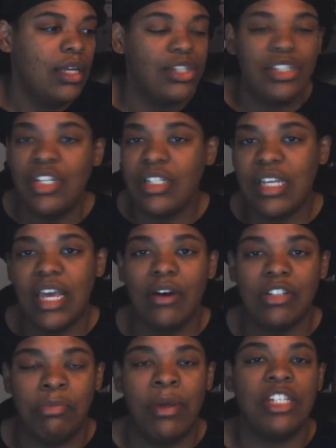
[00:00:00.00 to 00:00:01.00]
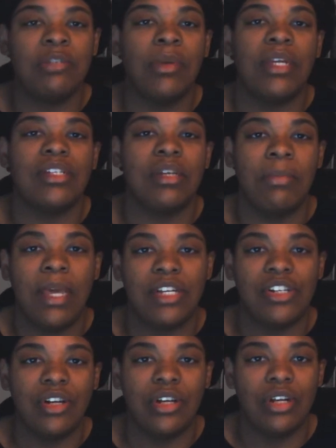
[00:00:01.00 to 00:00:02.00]
She tells Benjamin to make
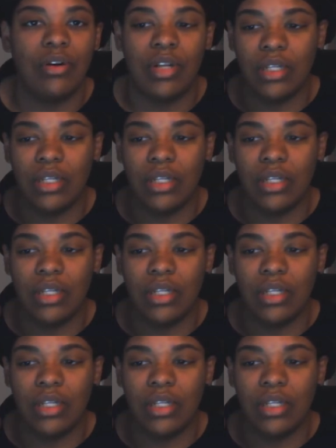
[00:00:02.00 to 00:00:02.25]
sure, you know,